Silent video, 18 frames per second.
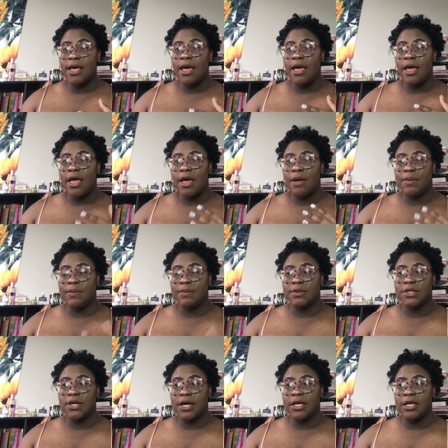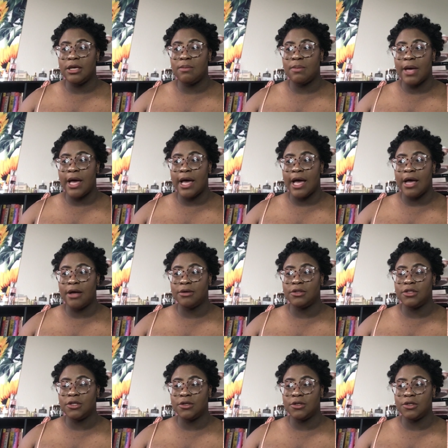and we were talking about how
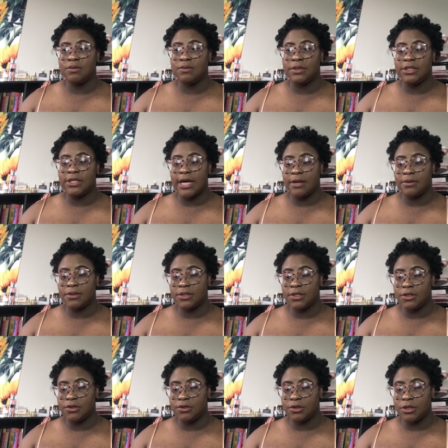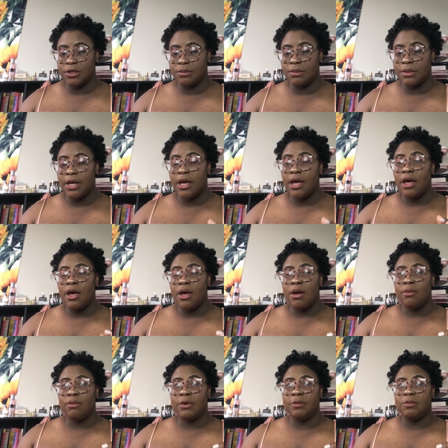children with Down syndrome
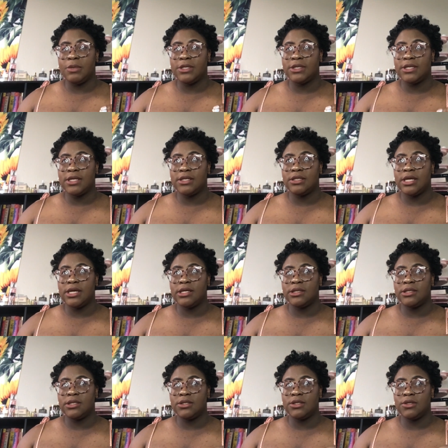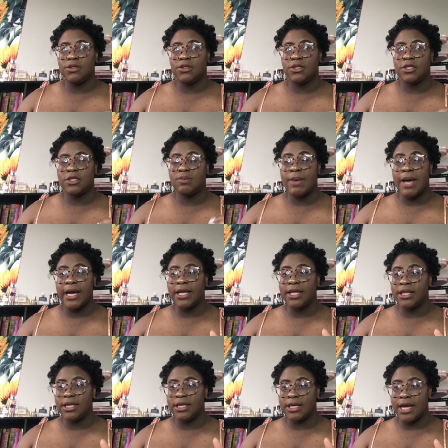would be sent to institutions back in
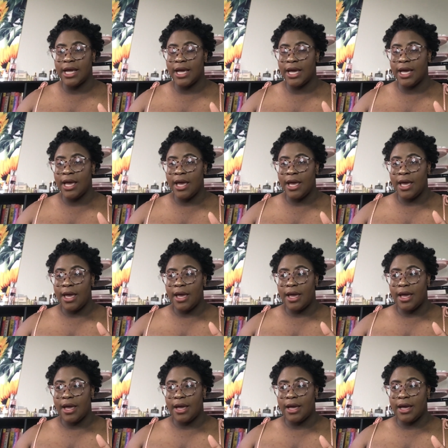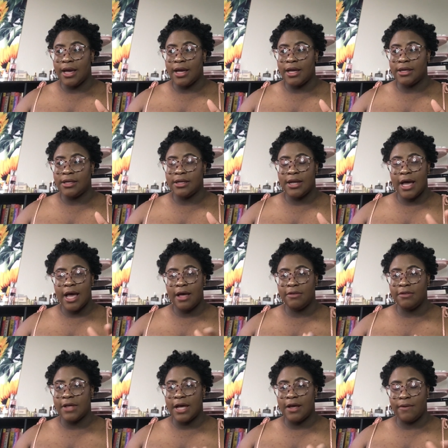the day, and how
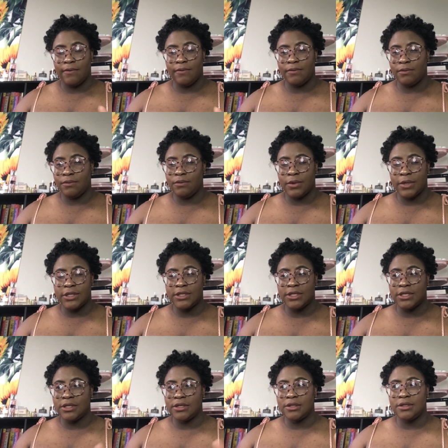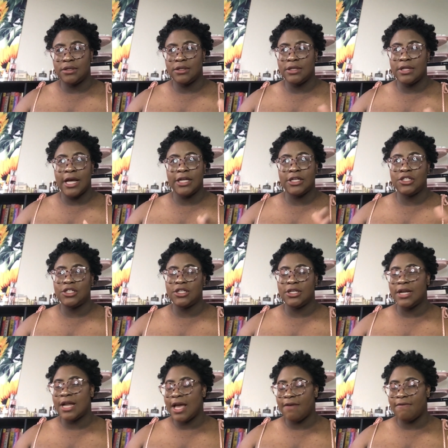that
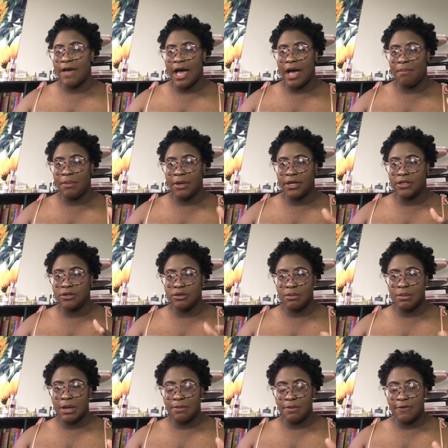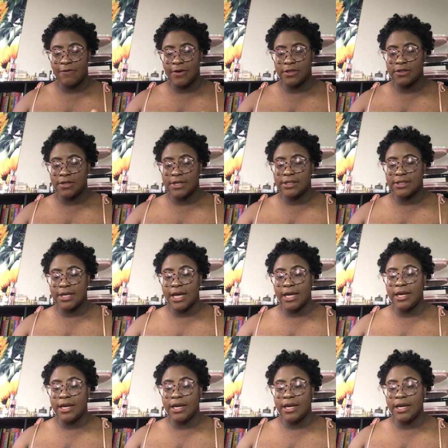shouldn't have happened, is what my professor had said.